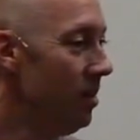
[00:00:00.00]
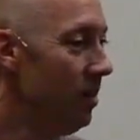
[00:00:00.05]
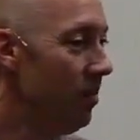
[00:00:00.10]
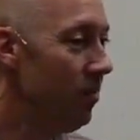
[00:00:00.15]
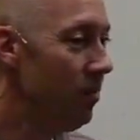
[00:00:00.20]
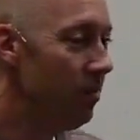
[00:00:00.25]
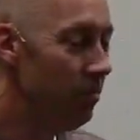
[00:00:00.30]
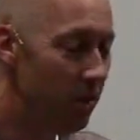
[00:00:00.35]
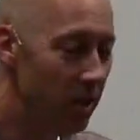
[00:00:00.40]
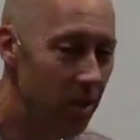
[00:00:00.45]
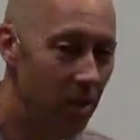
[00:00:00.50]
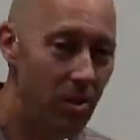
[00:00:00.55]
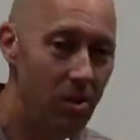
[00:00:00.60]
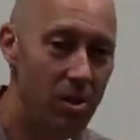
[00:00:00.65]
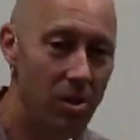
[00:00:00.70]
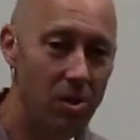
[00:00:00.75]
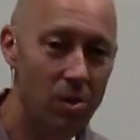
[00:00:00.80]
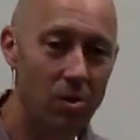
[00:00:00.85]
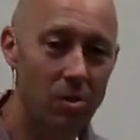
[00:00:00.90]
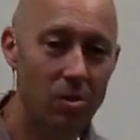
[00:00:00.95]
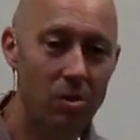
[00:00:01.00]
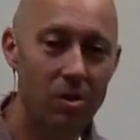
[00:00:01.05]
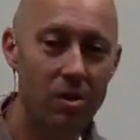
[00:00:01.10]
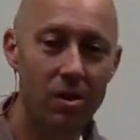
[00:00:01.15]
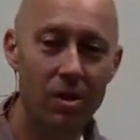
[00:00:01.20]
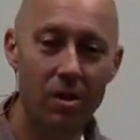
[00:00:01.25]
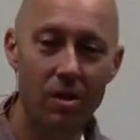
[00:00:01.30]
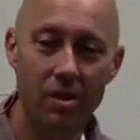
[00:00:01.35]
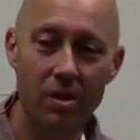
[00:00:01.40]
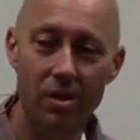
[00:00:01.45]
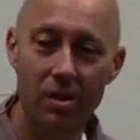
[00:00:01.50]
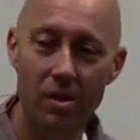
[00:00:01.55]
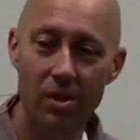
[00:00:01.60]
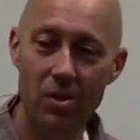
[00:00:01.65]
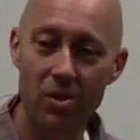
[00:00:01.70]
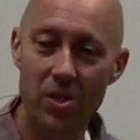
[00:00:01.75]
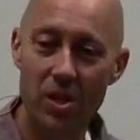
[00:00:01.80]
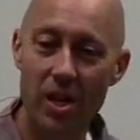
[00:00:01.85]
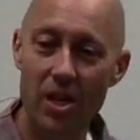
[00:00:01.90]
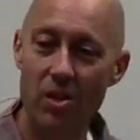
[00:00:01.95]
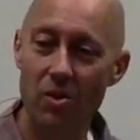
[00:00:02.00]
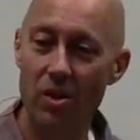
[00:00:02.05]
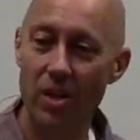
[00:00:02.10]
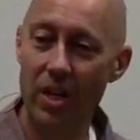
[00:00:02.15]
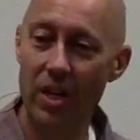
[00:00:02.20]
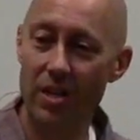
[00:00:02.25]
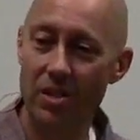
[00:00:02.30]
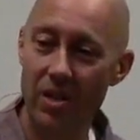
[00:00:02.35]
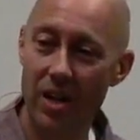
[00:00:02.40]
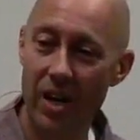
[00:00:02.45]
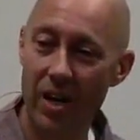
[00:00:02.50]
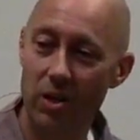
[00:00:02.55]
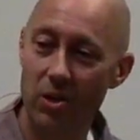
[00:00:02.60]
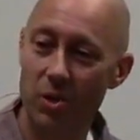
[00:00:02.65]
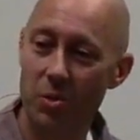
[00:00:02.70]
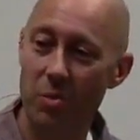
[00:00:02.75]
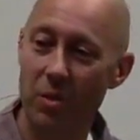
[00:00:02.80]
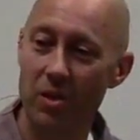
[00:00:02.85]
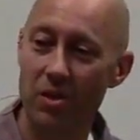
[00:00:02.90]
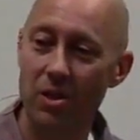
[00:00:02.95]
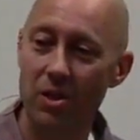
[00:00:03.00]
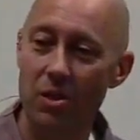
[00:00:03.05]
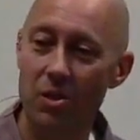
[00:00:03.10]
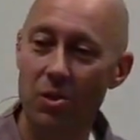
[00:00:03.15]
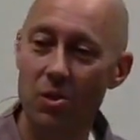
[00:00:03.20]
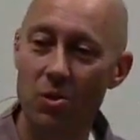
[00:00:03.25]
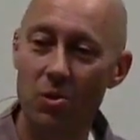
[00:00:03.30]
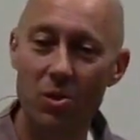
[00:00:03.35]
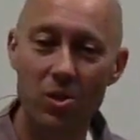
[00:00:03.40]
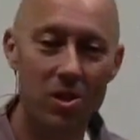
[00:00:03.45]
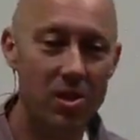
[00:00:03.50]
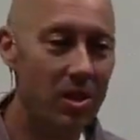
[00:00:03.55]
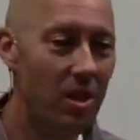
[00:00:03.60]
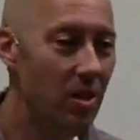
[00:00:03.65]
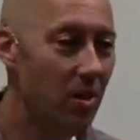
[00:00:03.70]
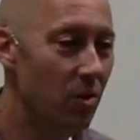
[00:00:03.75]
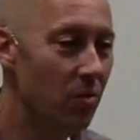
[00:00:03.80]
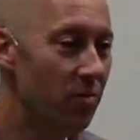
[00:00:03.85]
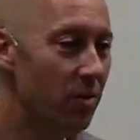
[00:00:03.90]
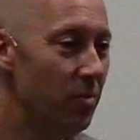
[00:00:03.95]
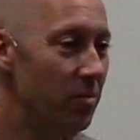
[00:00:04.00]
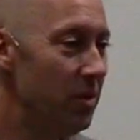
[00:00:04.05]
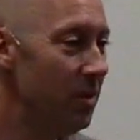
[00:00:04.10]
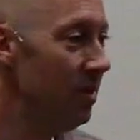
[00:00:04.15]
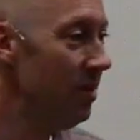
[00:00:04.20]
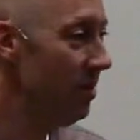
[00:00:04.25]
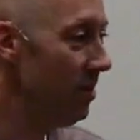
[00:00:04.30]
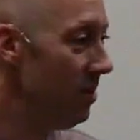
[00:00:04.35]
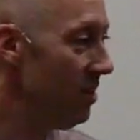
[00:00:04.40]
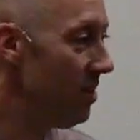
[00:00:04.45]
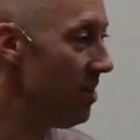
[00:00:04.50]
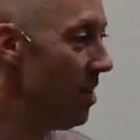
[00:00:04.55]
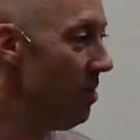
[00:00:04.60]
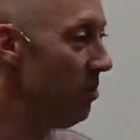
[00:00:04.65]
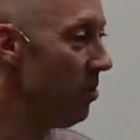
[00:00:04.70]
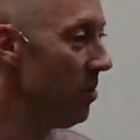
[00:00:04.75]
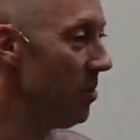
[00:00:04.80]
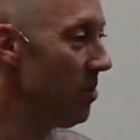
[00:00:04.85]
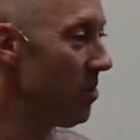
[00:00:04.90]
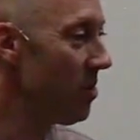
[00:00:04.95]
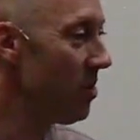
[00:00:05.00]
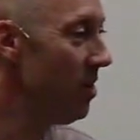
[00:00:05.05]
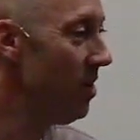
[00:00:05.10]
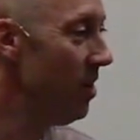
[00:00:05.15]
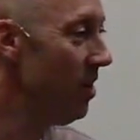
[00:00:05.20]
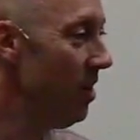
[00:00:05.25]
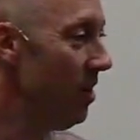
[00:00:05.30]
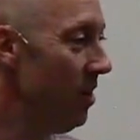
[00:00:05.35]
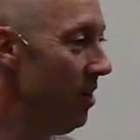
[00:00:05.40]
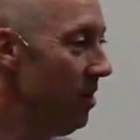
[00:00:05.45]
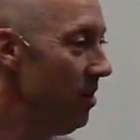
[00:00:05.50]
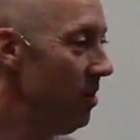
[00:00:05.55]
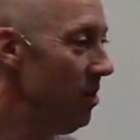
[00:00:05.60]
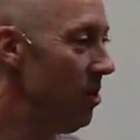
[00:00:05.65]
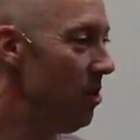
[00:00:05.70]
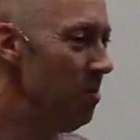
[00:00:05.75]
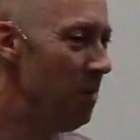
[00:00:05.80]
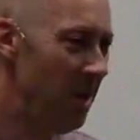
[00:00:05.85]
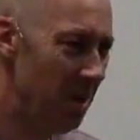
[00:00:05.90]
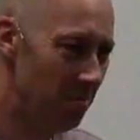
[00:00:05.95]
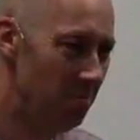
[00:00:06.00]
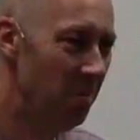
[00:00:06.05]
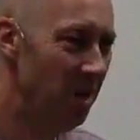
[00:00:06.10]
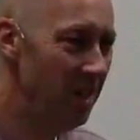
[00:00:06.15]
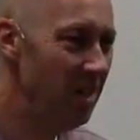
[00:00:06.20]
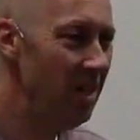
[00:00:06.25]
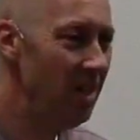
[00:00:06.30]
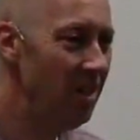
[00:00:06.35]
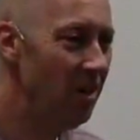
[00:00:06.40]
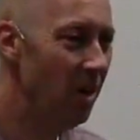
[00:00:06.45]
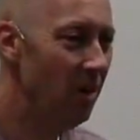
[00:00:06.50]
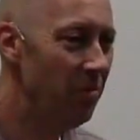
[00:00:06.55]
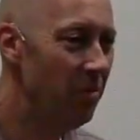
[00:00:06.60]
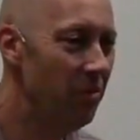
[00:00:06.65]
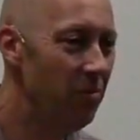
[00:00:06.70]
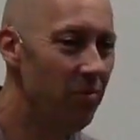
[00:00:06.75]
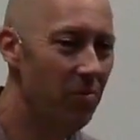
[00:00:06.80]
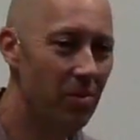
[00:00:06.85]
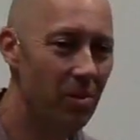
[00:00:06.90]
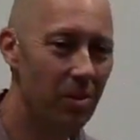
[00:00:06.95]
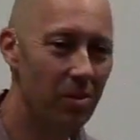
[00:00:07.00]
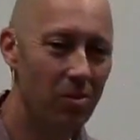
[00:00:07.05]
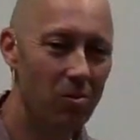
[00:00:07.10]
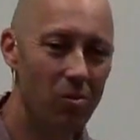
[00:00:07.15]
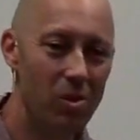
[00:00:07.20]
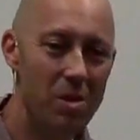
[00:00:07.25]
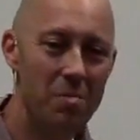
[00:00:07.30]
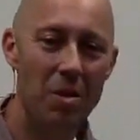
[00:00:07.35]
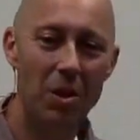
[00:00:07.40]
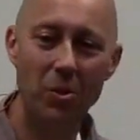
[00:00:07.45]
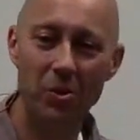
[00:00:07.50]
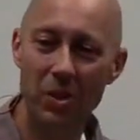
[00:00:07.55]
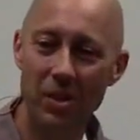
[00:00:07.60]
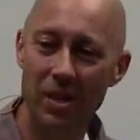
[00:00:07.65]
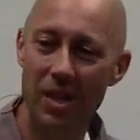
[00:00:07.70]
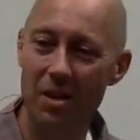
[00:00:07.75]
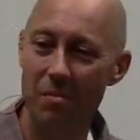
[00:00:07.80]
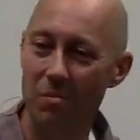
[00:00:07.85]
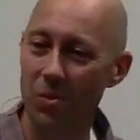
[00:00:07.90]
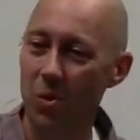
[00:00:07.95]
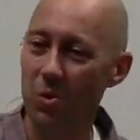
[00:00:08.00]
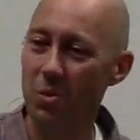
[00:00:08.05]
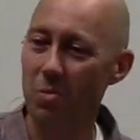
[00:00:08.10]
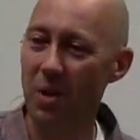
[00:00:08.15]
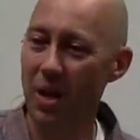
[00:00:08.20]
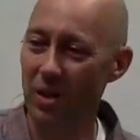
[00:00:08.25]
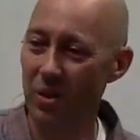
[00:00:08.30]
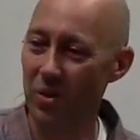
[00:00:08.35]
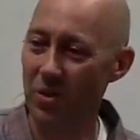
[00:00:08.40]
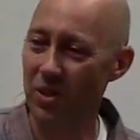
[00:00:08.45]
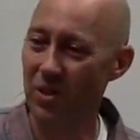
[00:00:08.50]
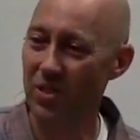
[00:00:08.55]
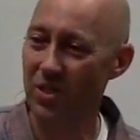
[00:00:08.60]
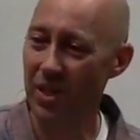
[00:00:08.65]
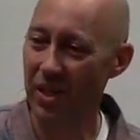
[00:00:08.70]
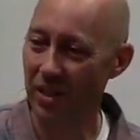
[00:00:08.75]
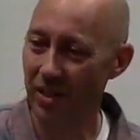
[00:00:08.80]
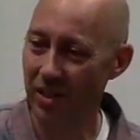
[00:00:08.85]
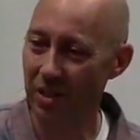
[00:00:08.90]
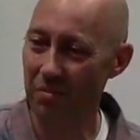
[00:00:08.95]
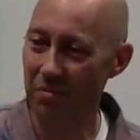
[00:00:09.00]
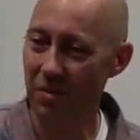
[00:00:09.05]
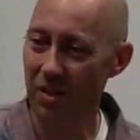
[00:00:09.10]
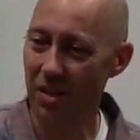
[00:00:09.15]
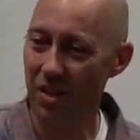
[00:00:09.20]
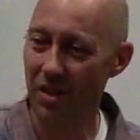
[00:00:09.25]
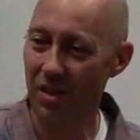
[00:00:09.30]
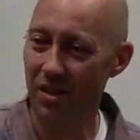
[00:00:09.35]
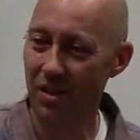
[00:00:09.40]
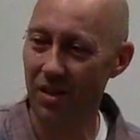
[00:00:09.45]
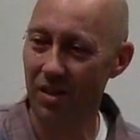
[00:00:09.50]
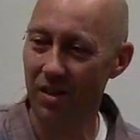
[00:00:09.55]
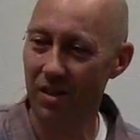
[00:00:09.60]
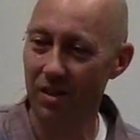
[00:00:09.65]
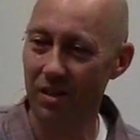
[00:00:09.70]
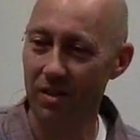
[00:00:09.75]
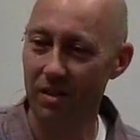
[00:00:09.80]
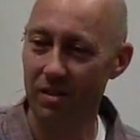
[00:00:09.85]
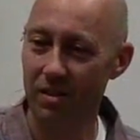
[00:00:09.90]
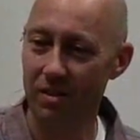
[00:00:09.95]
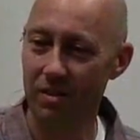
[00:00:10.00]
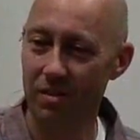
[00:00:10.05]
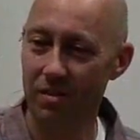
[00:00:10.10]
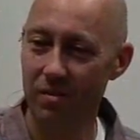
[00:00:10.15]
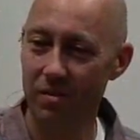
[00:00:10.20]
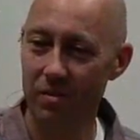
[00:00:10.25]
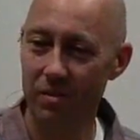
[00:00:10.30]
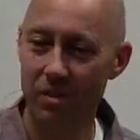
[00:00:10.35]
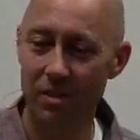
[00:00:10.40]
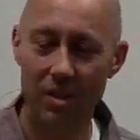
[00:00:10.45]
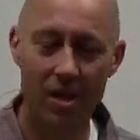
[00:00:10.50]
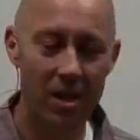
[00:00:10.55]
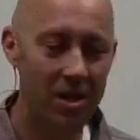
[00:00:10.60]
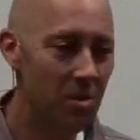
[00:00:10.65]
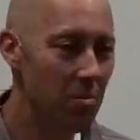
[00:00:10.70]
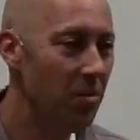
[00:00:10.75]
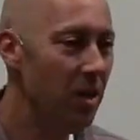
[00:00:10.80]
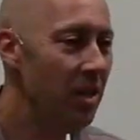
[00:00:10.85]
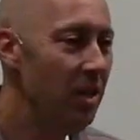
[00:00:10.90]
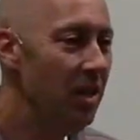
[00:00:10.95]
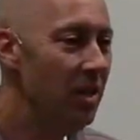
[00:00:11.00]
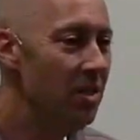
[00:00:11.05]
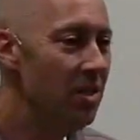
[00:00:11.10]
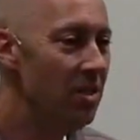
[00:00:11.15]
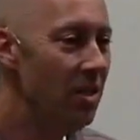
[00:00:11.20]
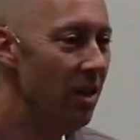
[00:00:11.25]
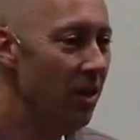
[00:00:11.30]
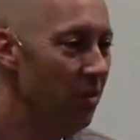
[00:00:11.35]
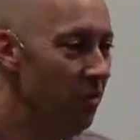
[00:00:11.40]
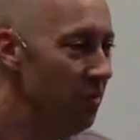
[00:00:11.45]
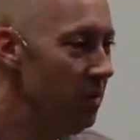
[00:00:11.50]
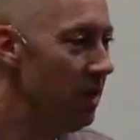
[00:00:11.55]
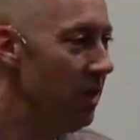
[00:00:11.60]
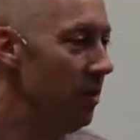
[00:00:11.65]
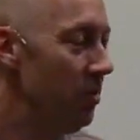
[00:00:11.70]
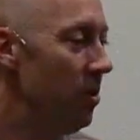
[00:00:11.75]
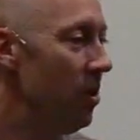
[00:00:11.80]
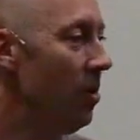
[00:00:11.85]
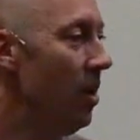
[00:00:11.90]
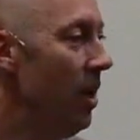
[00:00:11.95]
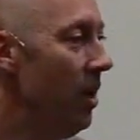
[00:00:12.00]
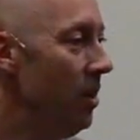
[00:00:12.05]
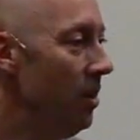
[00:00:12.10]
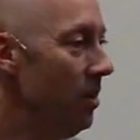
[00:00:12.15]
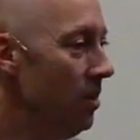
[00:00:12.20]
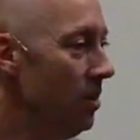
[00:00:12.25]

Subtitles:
But you do. You say you're against idols, but do you steal from temples? Do you make money off of remelting those metals and selling them? Has money itself become your idol?